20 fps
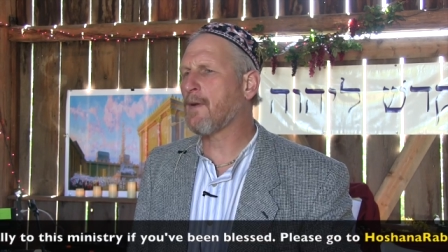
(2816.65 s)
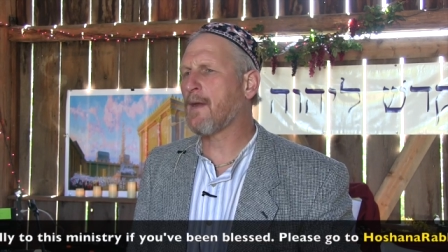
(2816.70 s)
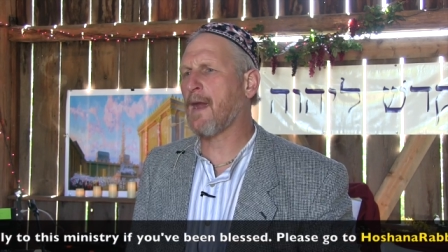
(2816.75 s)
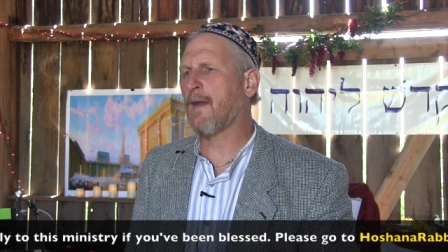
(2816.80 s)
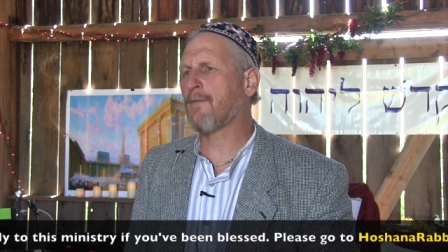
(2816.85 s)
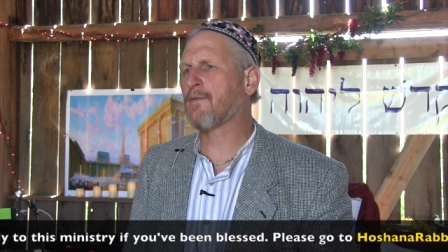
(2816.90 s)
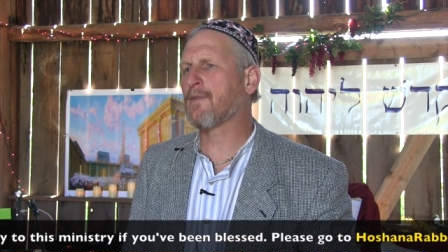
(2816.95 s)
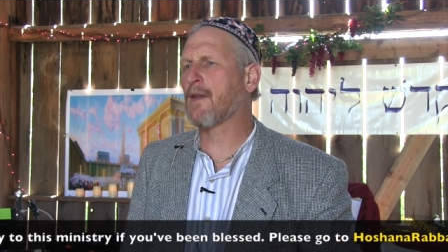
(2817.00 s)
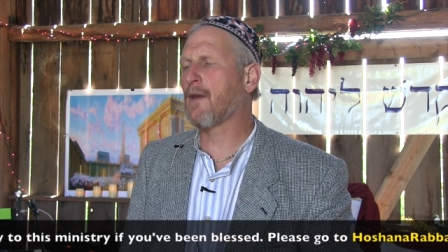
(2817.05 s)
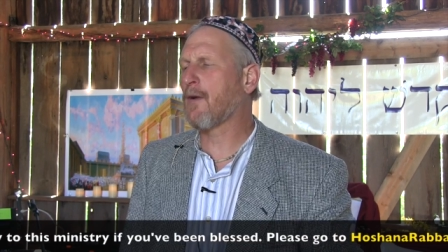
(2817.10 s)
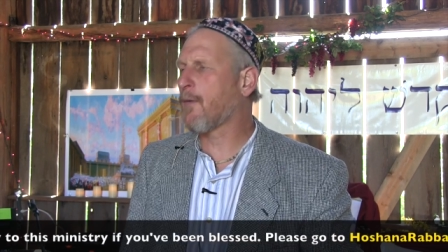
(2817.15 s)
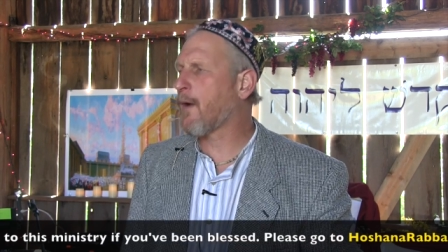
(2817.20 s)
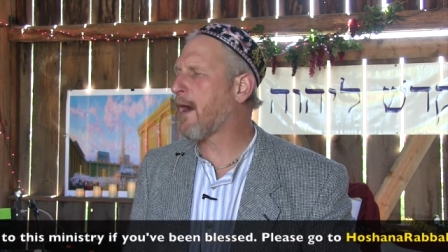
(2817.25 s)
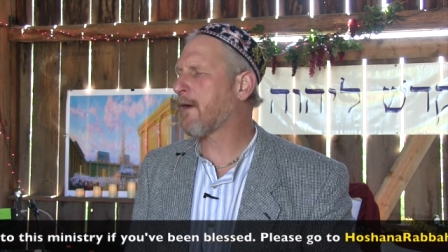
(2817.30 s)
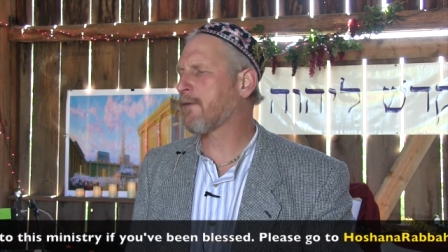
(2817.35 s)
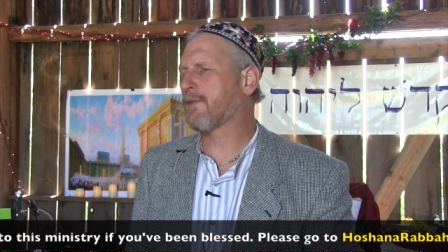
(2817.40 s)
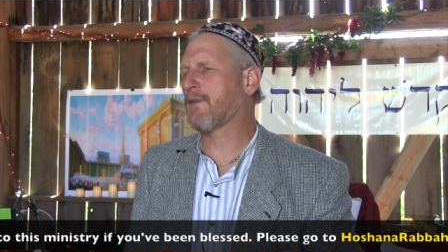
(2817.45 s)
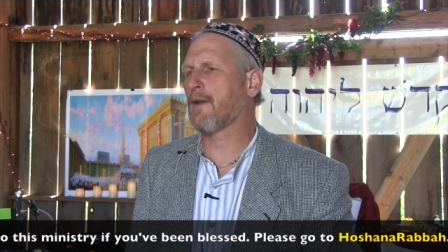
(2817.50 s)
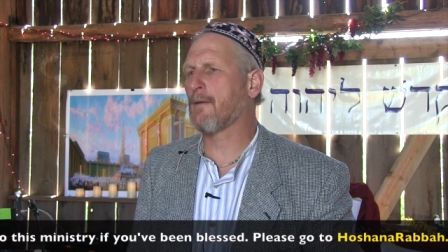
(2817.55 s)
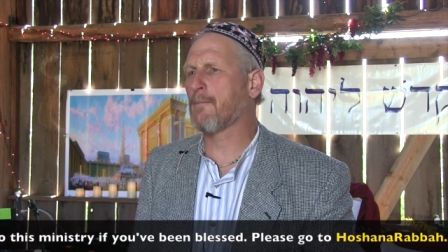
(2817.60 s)
we have to go
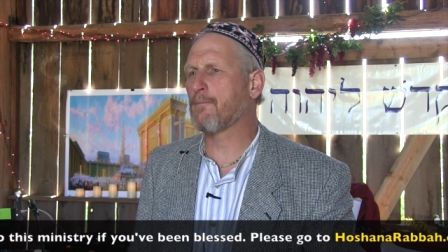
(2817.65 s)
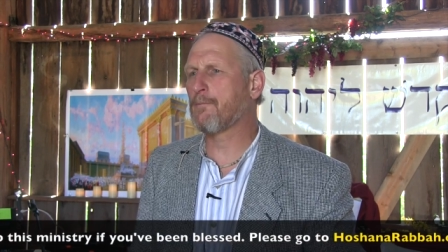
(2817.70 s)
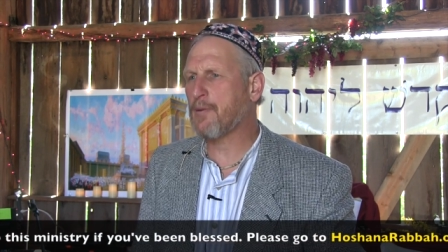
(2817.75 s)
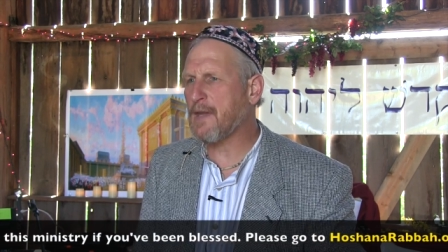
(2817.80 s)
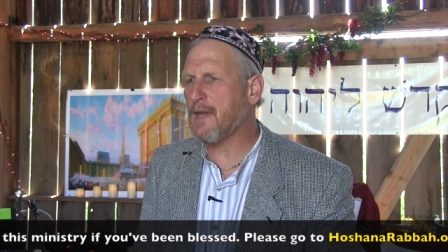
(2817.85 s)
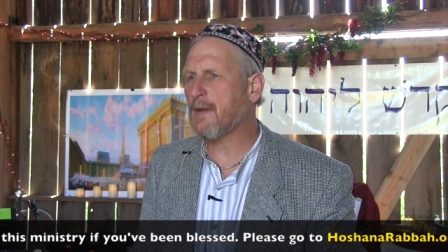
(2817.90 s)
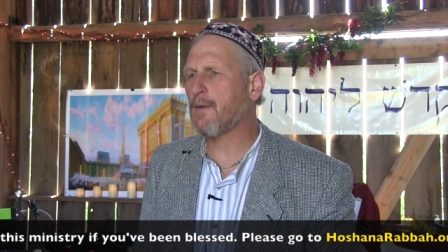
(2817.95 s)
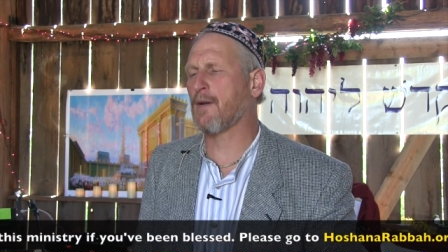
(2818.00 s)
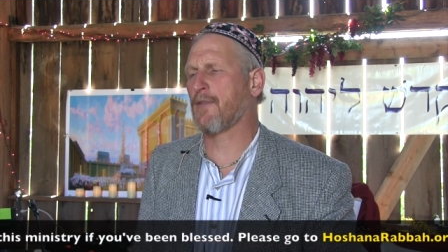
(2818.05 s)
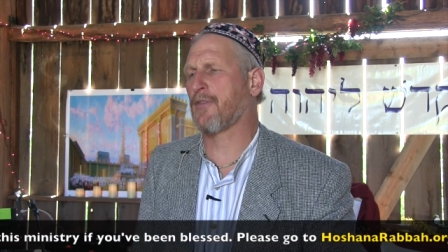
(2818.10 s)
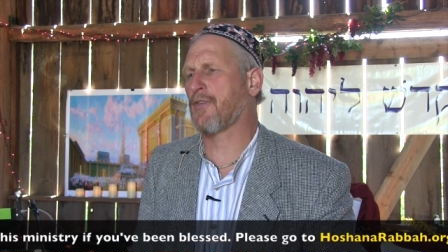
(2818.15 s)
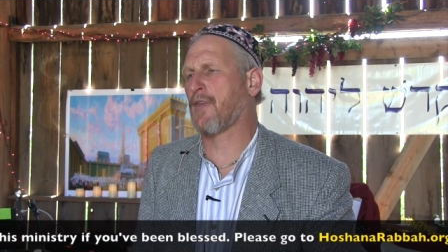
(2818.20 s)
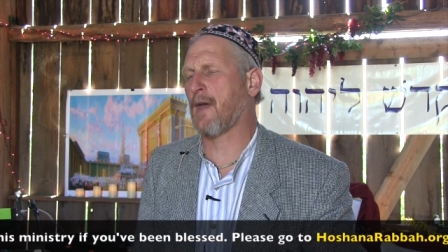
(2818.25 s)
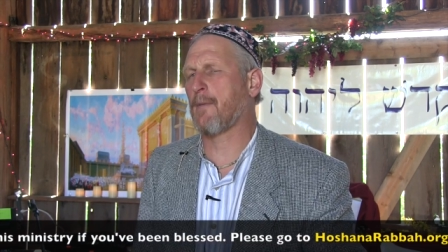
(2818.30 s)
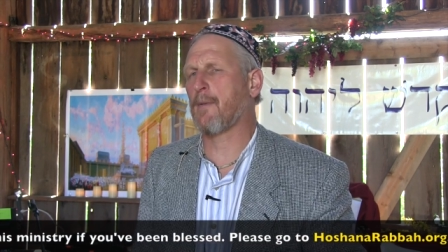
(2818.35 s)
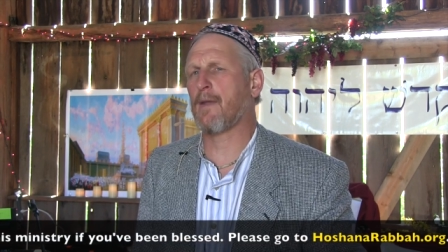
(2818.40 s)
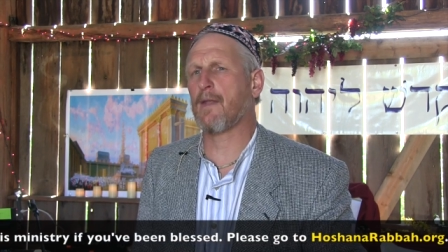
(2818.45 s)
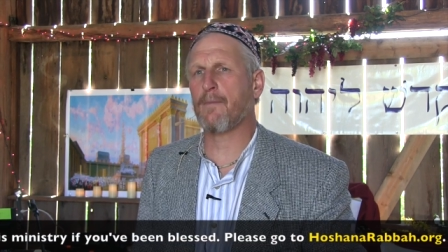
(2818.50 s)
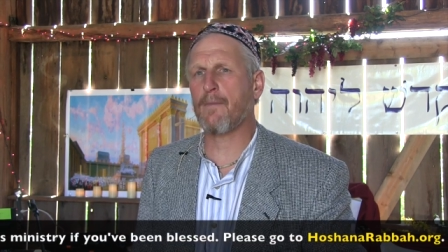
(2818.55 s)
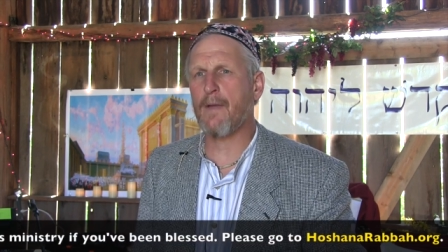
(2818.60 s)
out there and be with
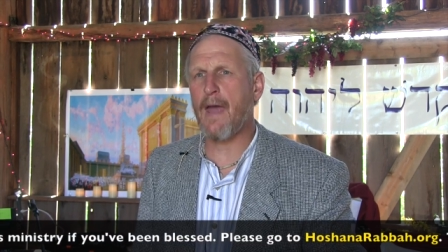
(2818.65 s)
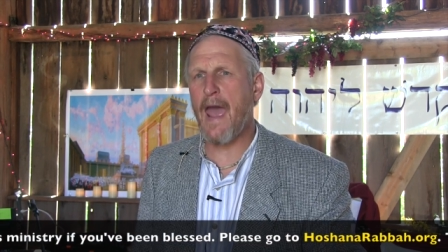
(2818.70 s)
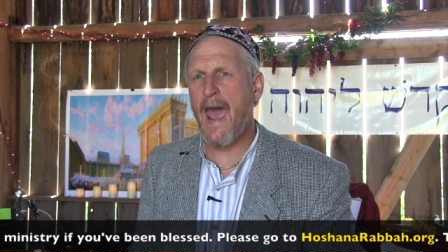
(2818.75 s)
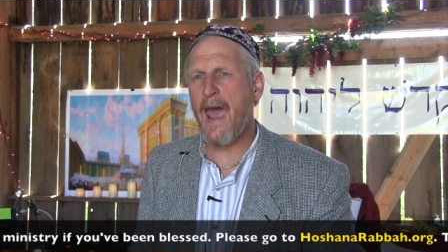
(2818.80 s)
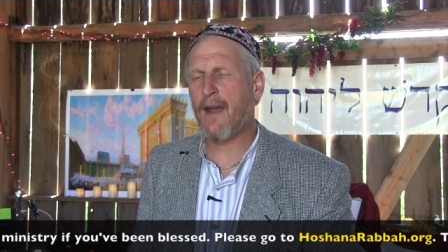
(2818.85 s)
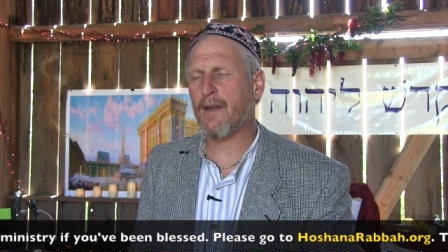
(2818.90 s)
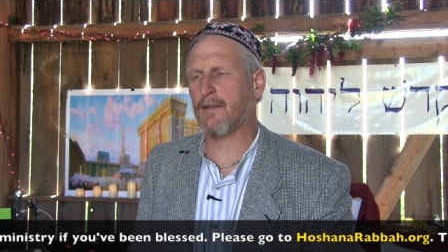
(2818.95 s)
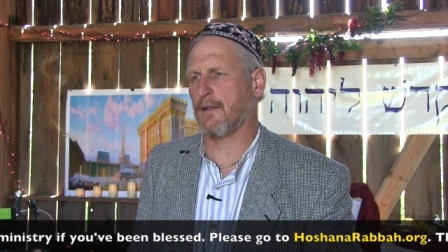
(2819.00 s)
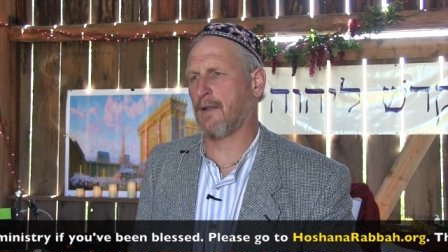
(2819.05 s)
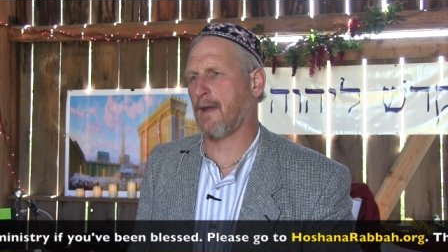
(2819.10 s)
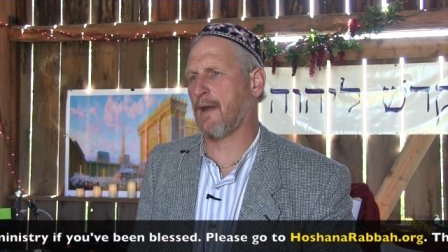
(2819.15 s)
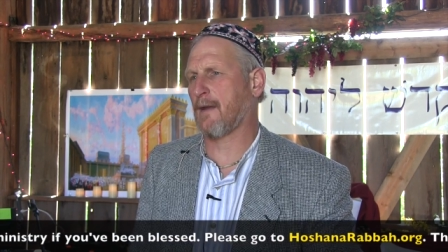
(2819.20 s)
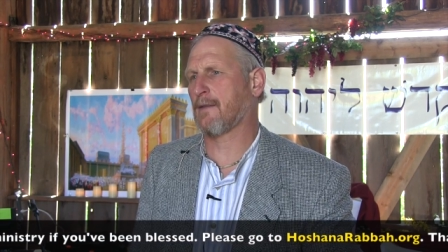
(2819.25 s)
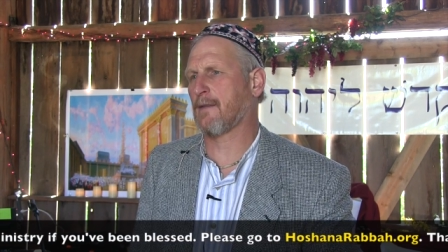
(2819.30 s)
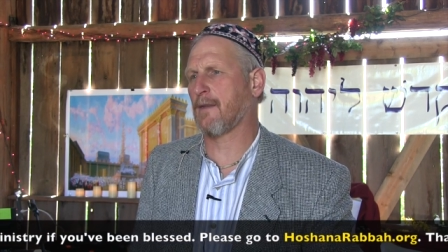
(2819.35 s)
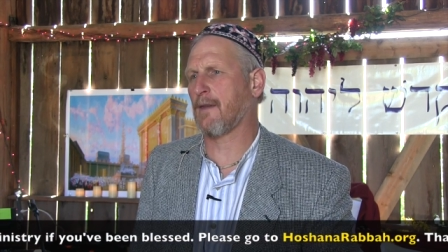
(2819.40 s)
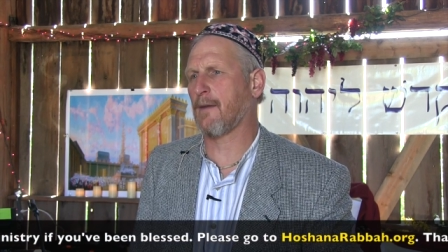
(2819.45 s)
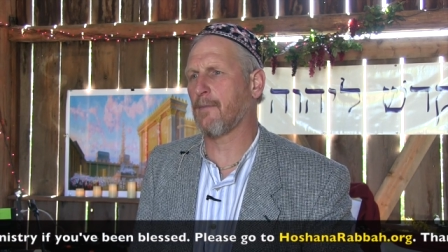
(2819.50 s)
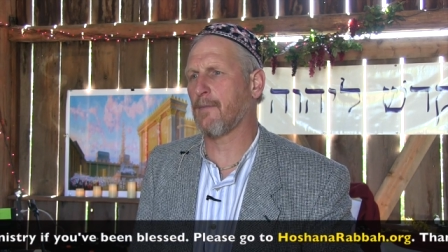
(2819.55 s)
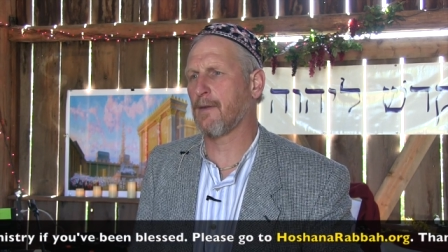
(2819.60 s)
them and act
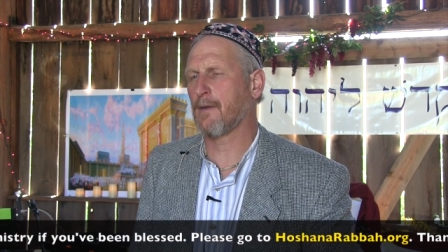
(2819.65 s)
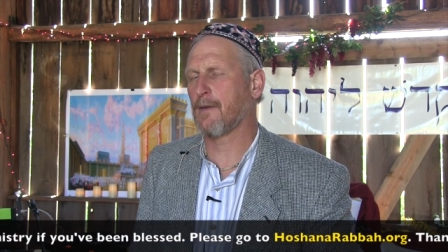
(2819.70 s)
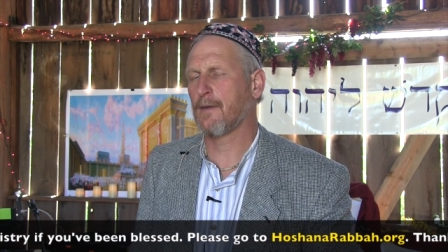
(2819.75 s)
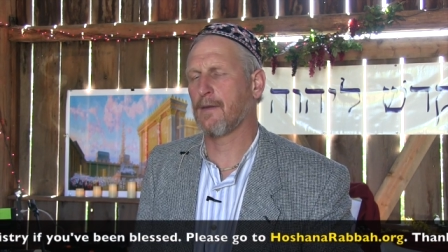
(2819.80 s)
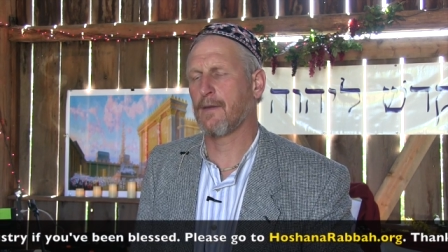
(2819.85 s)
like them.